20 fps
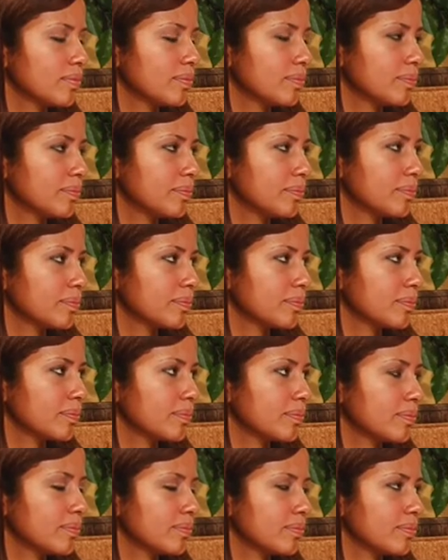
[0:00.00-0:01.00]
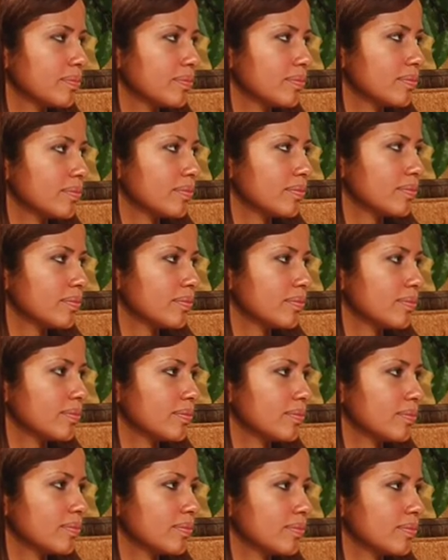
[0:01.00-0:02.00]

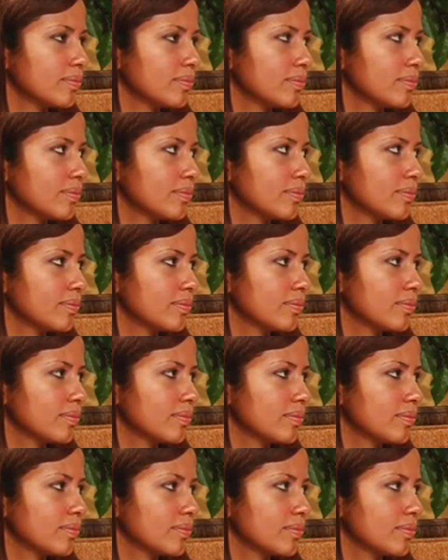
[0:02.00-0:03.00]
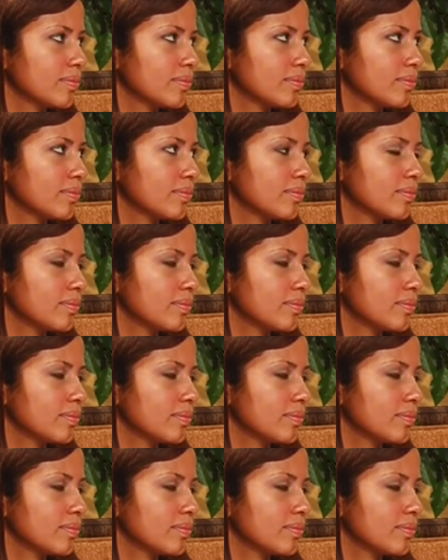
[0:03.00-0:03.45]
[no speech]